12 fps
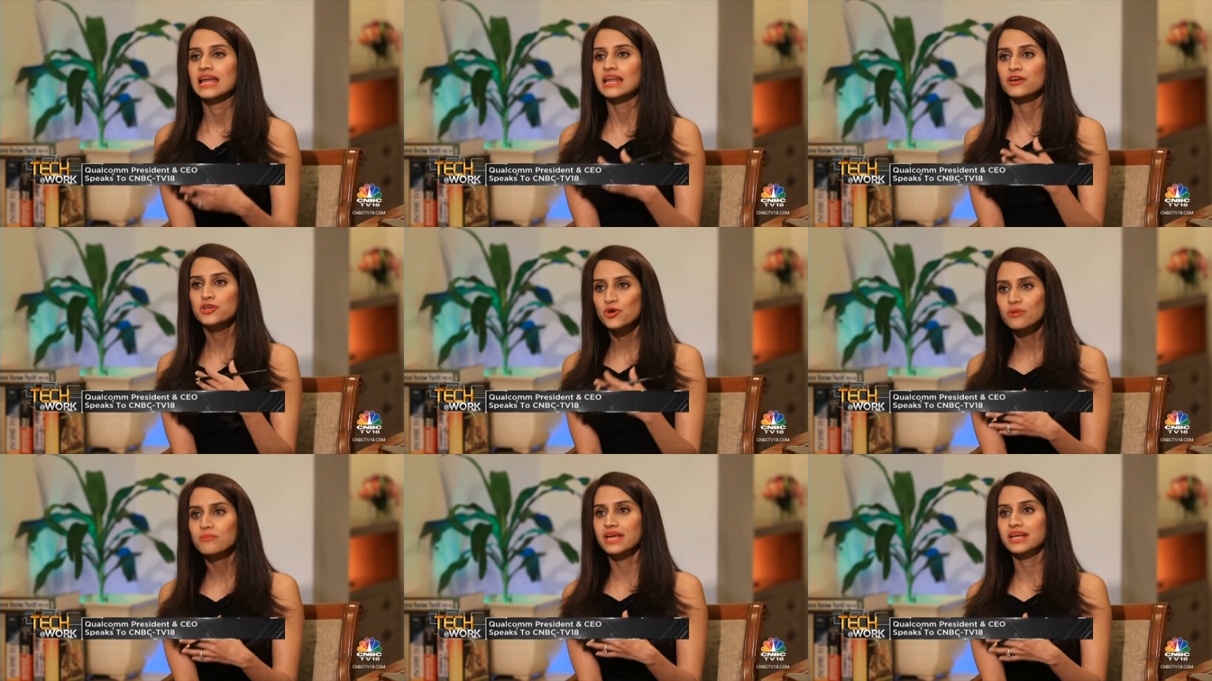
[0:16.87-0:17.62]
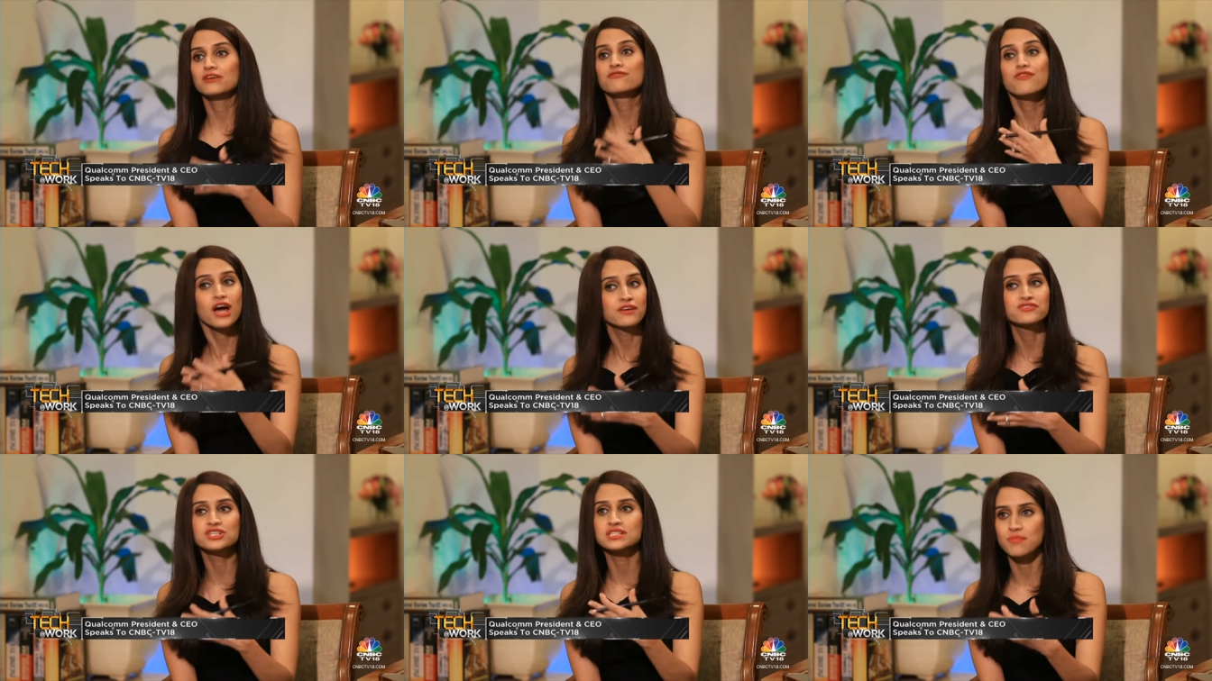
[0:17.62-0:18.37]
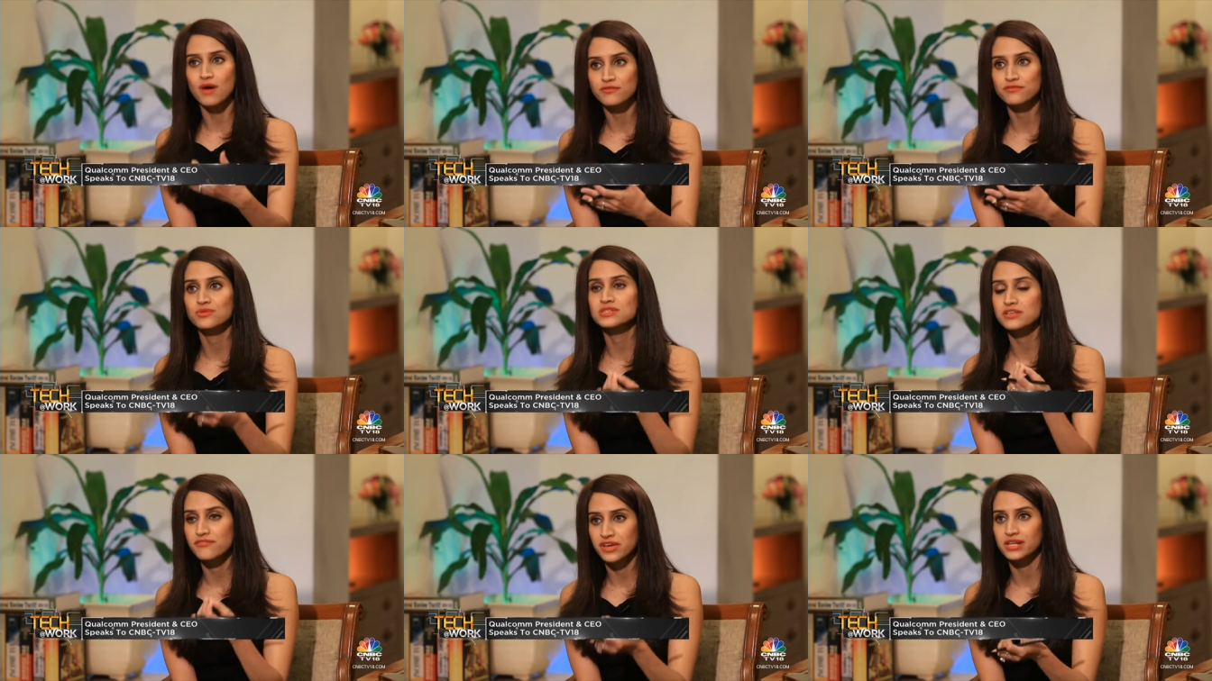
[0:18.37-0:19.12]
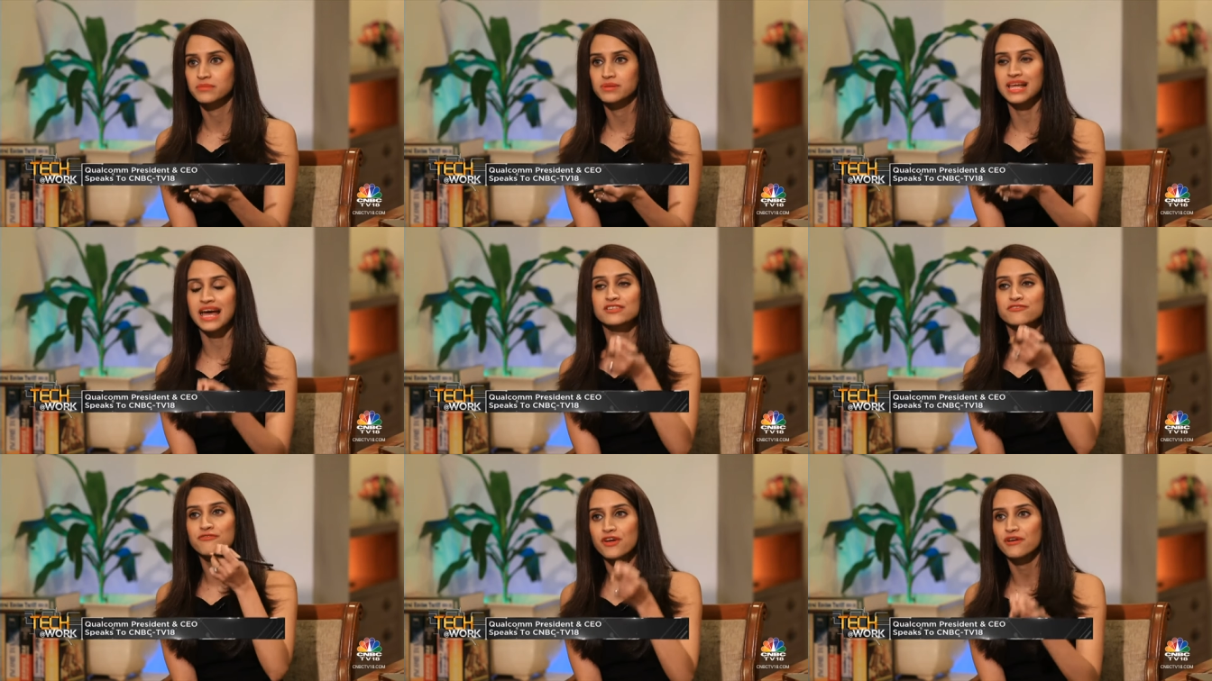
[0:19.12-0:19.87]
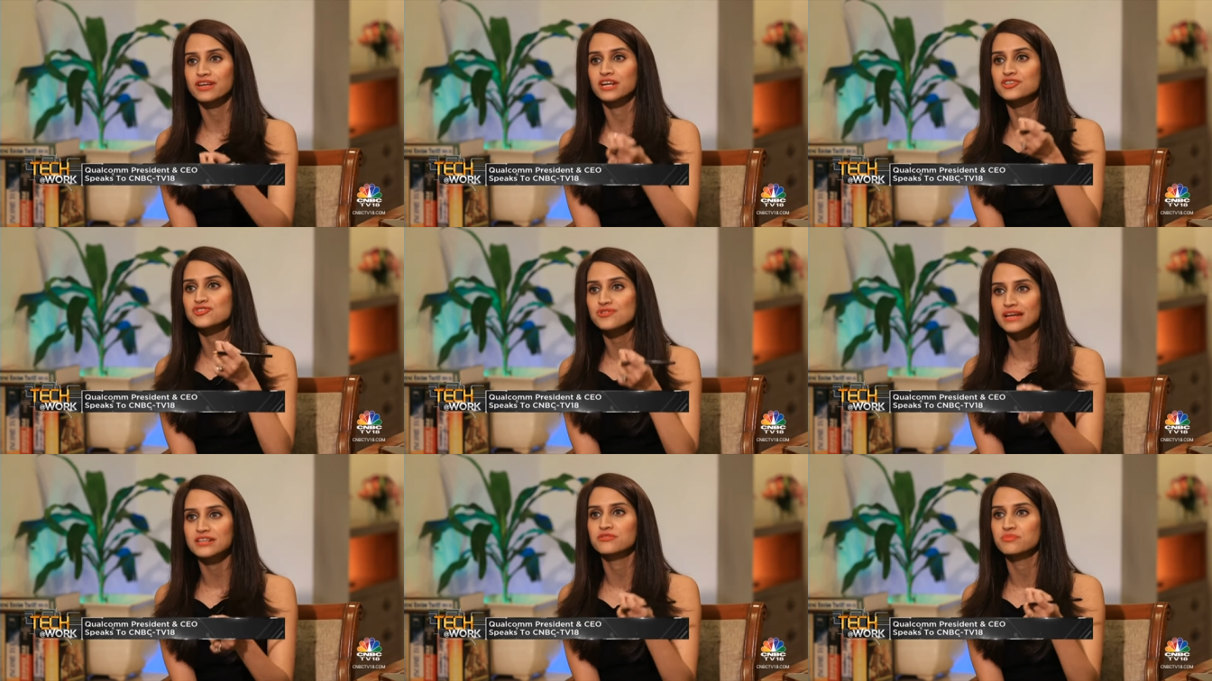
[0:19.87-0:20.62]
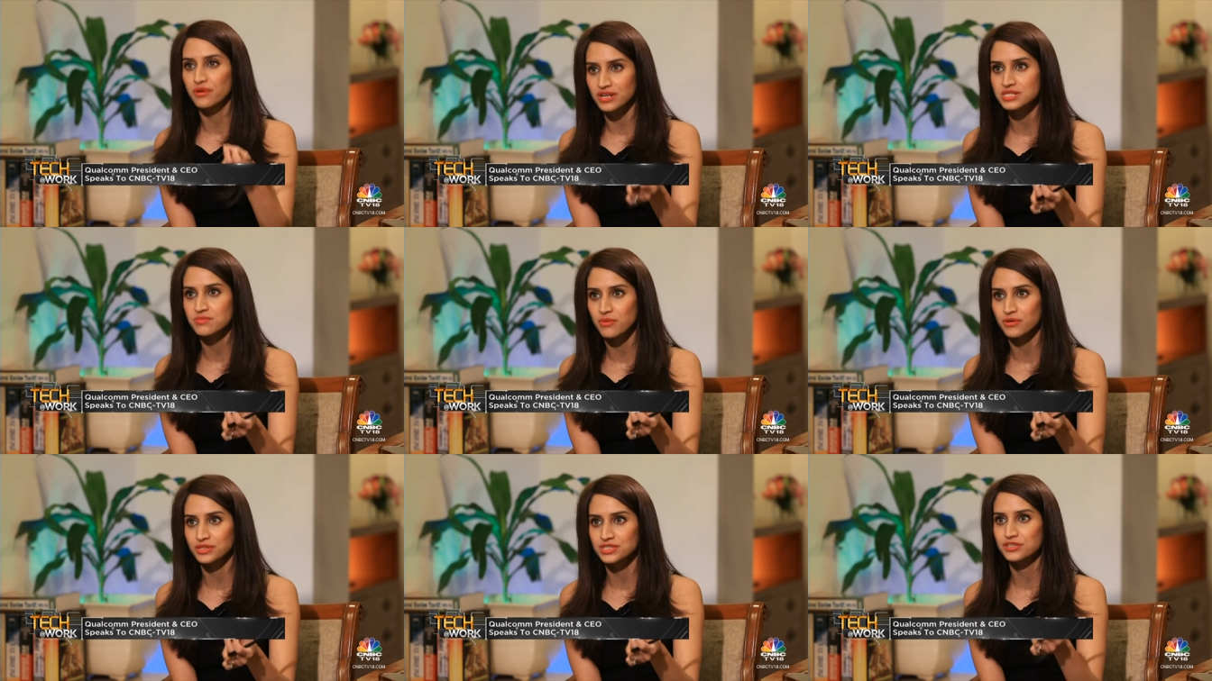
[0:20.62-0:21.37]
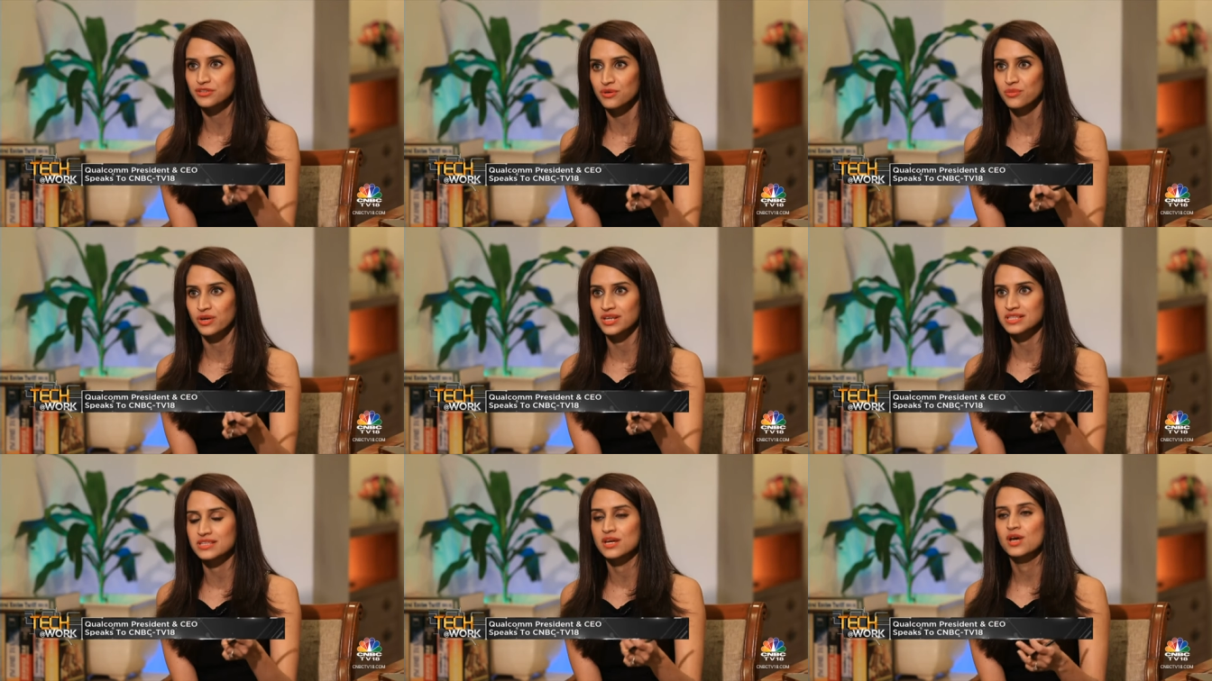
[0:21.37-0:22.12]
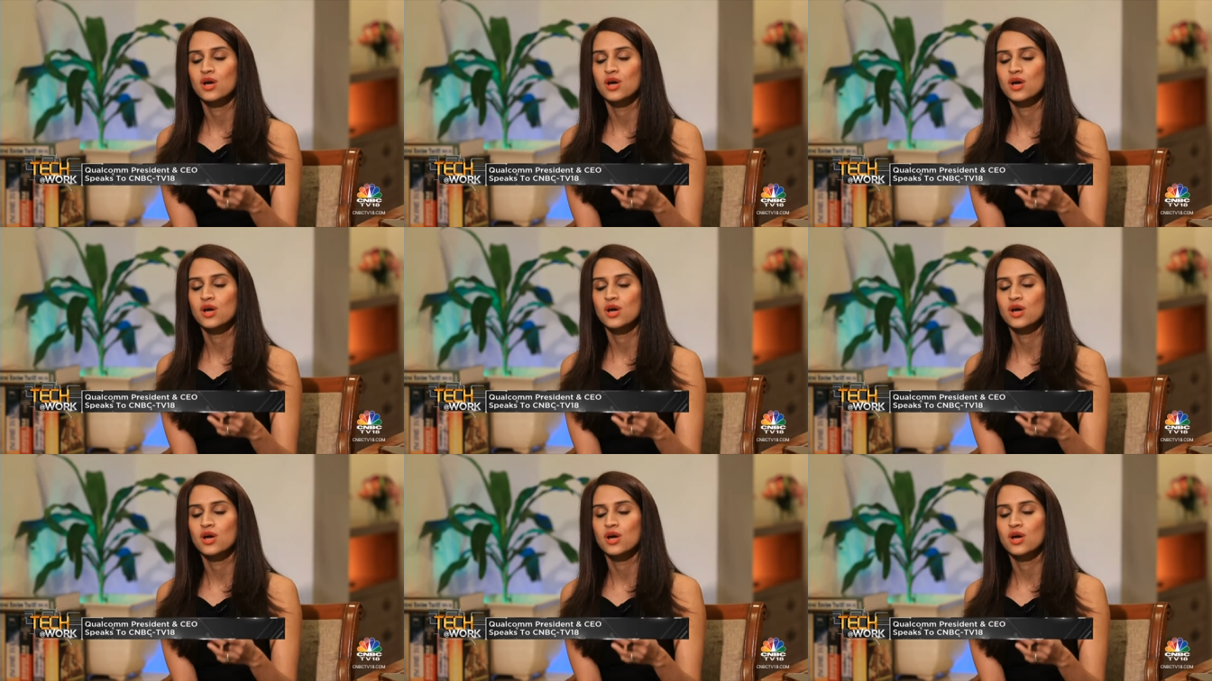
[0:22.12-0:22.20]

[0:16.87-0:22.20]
Now, you're making five G smartphones available at a very attractive price point, in your words.